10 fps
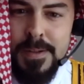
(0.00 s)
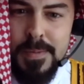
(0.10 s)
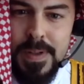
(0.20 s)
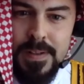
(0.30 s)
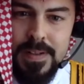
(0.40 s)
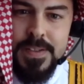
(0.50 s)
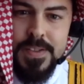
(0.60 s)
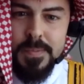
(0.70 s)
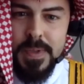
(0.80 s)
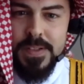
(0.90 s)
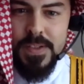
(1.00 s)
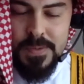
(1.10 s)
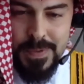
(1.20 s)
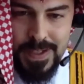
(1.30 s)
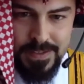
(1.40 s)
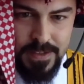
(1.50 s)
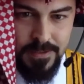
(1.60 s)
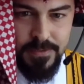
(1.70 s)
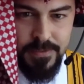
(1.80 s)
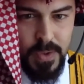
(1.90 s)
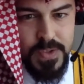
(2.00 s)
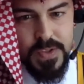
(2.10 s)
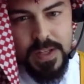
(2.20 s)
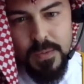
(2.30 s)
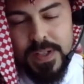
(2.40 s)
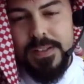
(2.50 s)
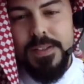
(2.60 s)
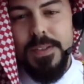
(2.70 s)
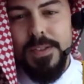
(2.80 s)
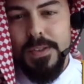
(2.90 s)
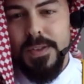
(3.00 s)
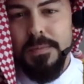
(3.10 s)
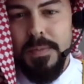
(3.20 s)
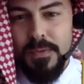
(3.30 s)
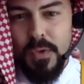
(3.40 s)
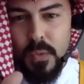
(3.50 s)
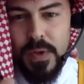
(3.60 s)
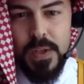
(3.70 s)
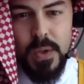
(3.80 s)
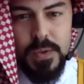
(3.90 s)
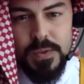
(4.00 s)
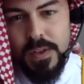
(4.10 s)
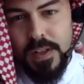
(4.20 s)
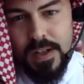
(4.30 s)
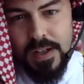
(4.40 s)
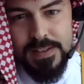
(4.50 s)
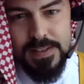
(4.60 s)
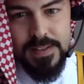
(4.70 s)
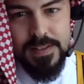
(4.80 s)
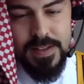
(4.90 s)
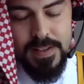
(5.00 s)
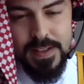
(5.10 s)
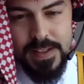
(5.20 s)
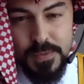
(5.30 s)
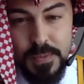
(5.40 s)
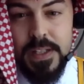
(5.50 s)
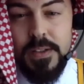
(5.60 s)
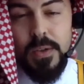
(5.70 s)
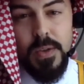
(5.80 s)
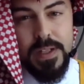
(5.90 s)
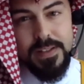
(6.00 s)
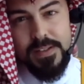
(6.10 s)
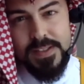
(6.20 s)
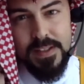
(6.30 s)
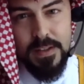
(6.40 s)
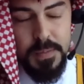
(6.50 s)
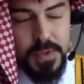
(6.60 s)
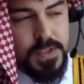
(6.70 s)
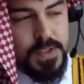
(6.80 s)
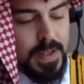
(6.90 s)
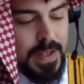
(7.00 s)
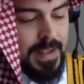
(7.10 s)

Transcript: Well, as you might suspect, the first thing we need to do before we go into the content is we need to look at the syllabus.